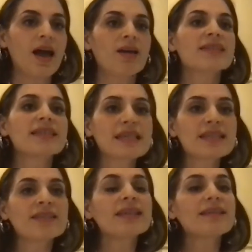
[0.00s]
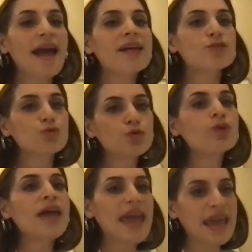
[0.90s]
Since it has
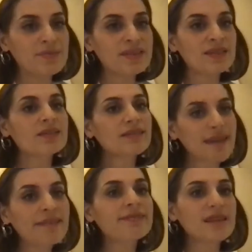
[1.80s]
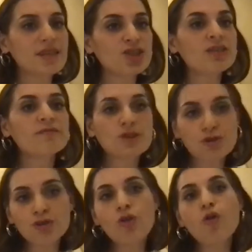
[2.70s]
dual aims, content teaching, we
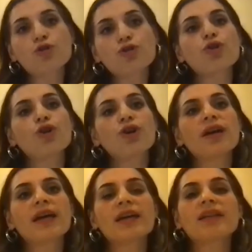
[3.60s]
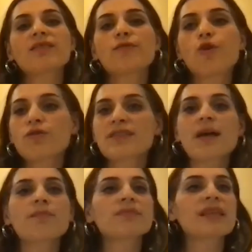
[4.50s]
should also involve
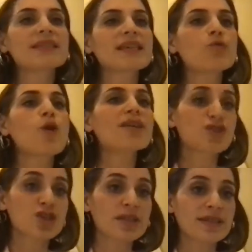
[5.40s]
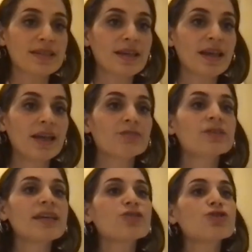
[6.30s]
some, let's say, questions
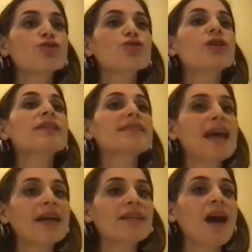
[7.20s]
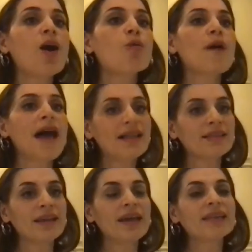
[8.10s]
related to content, how
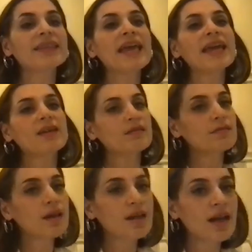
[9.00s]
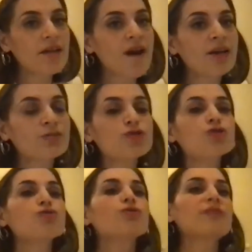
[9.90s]
well they have
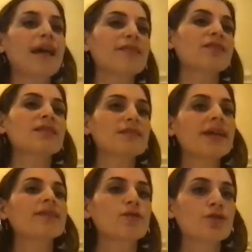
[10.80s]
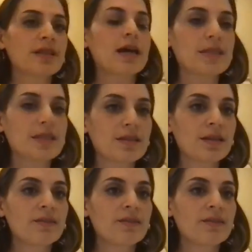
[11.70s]
understood that content or not.